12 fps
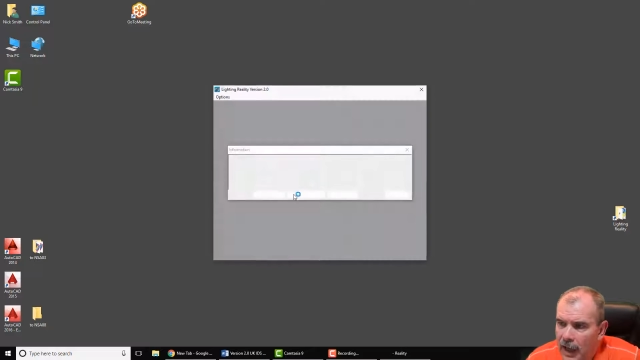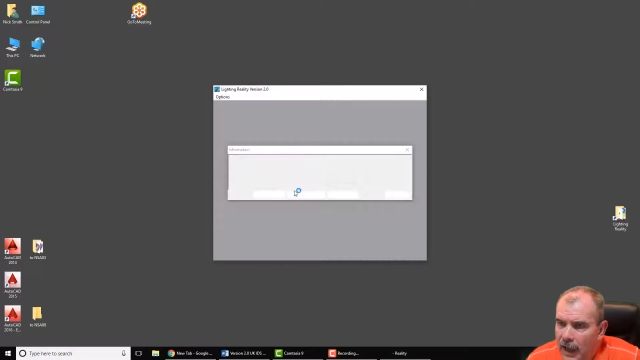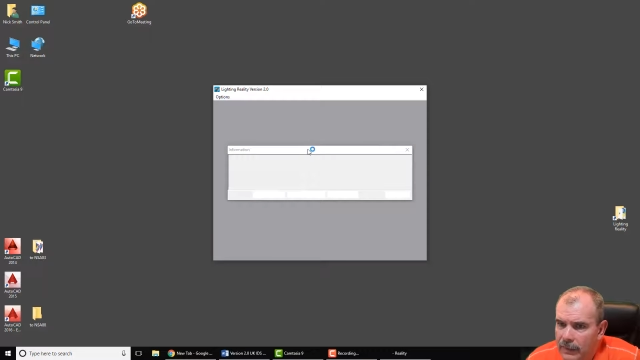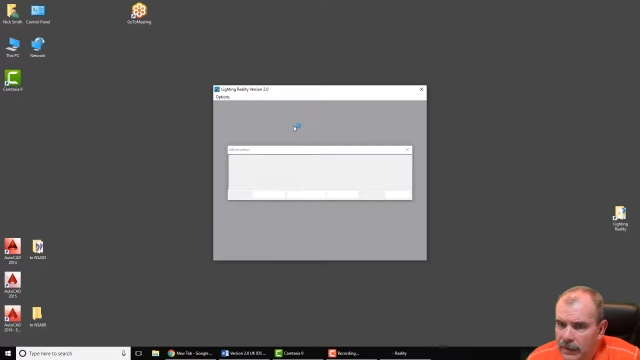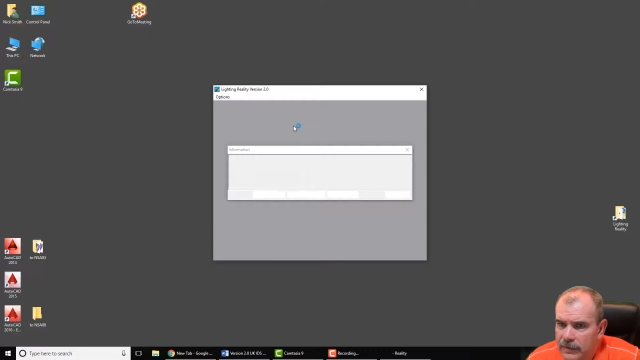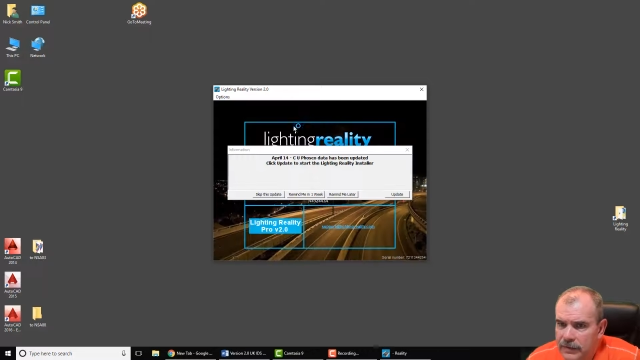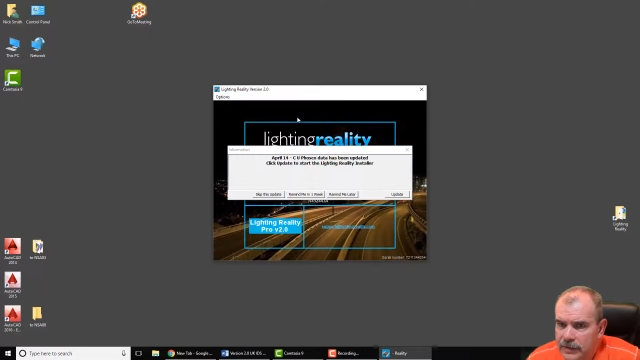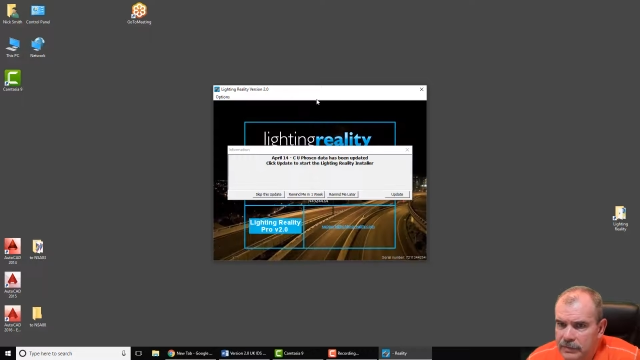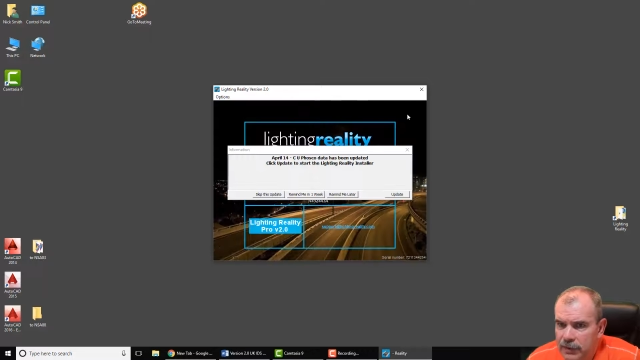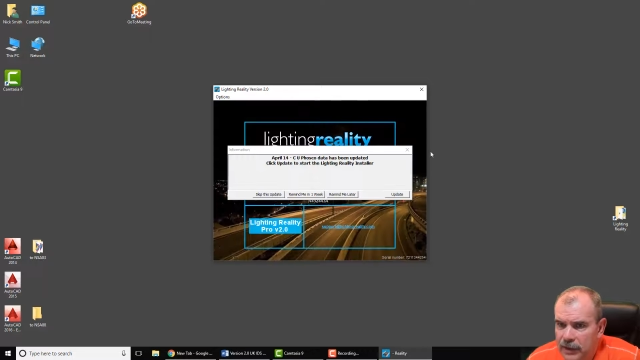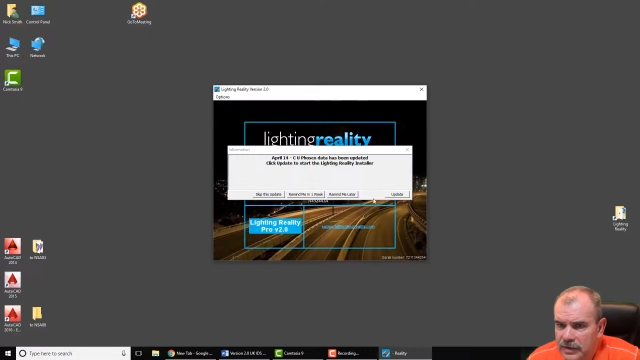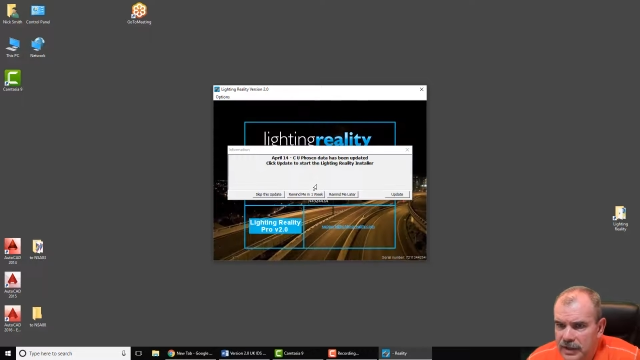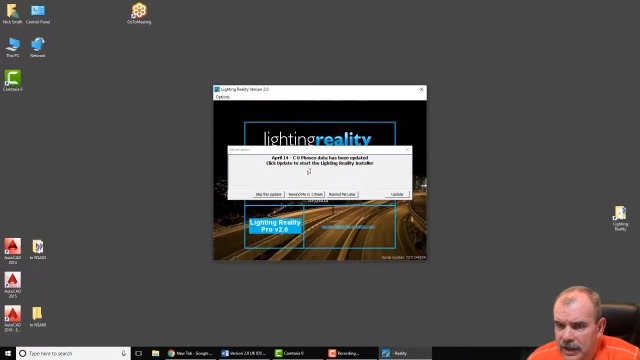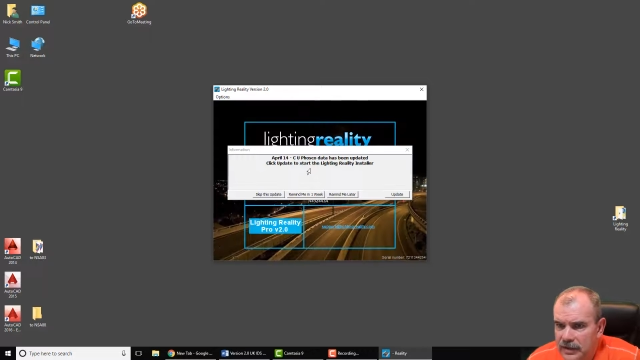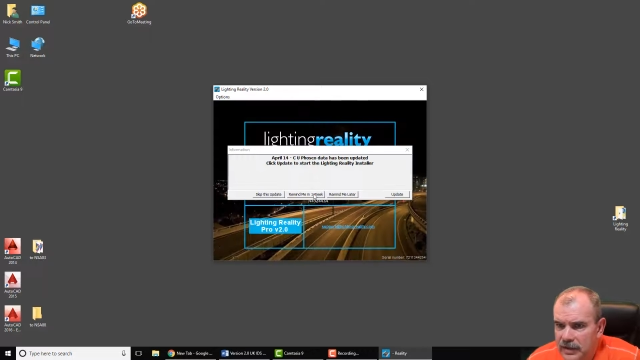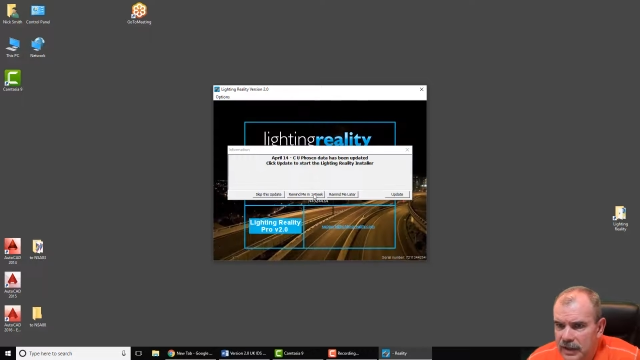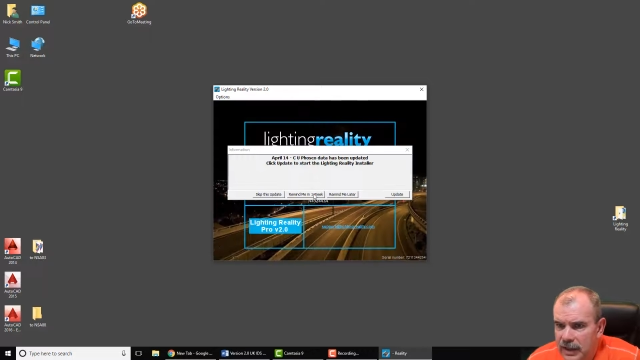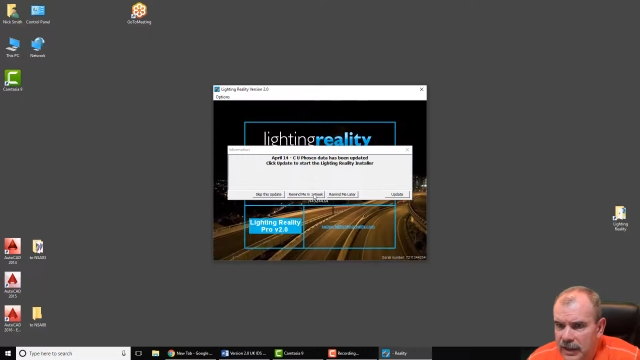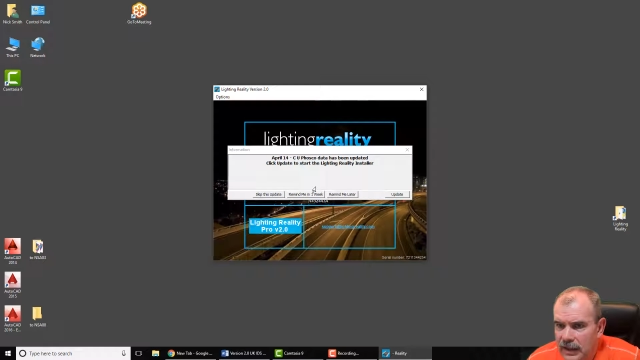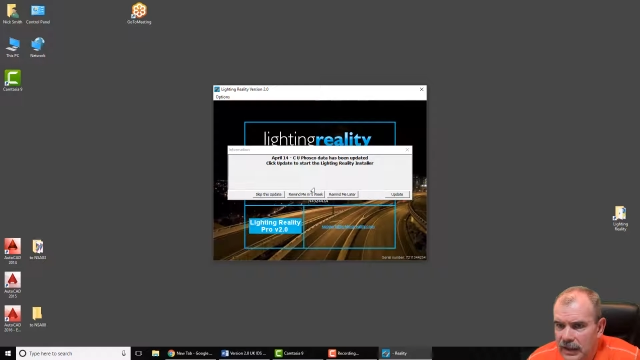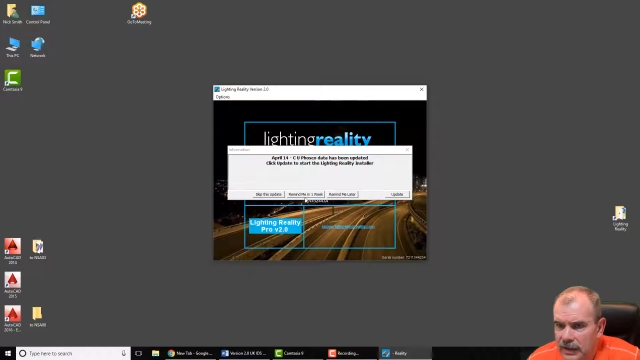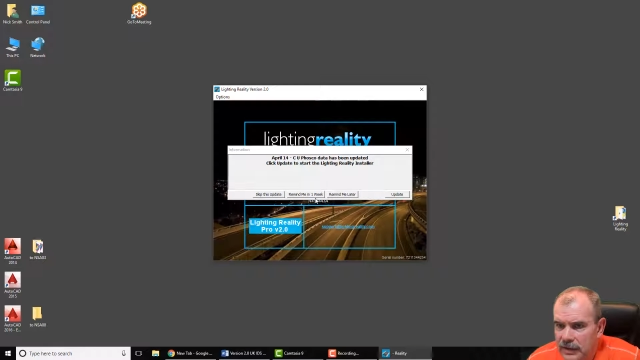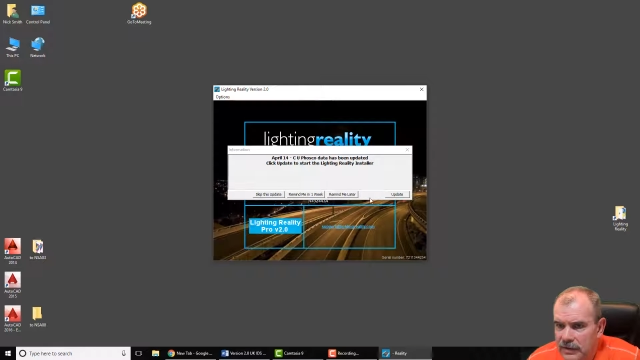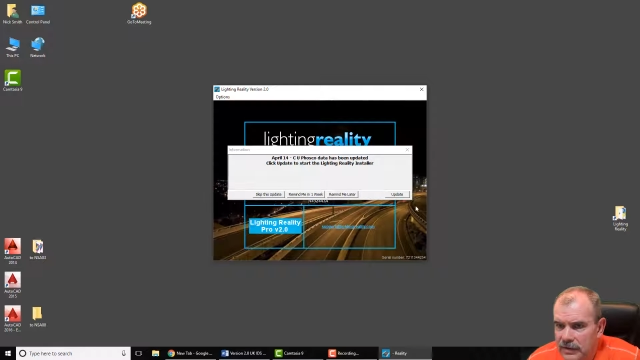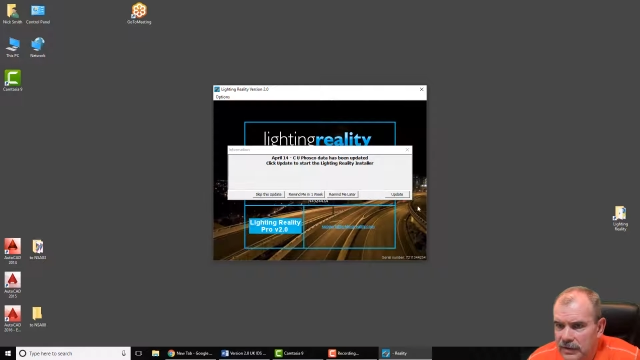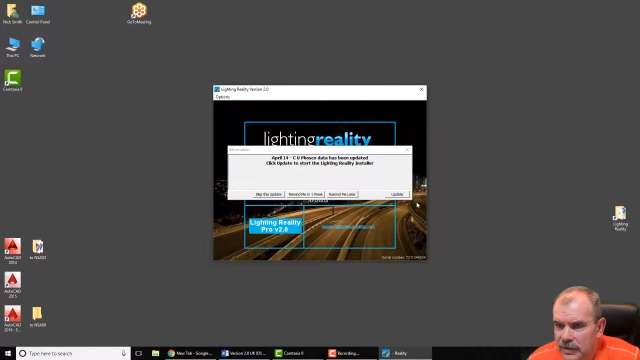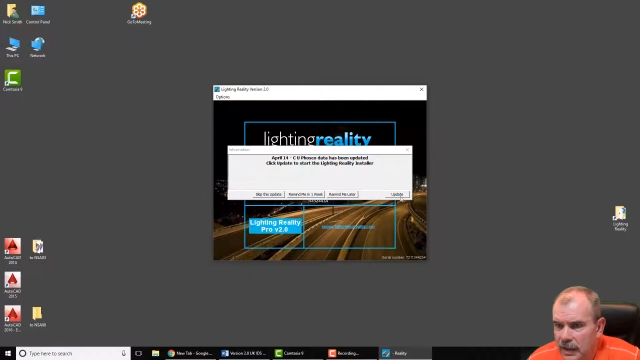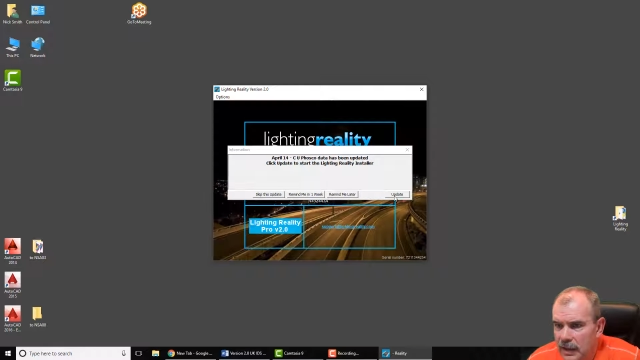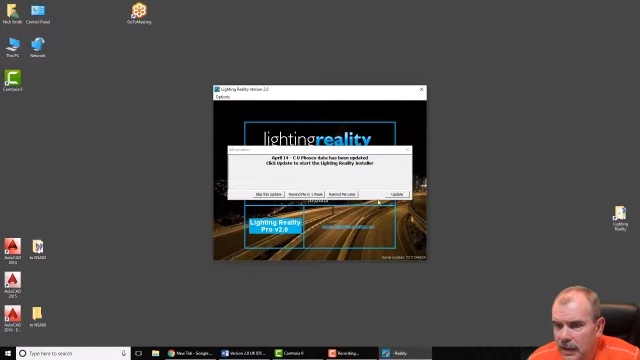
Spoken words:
and this process is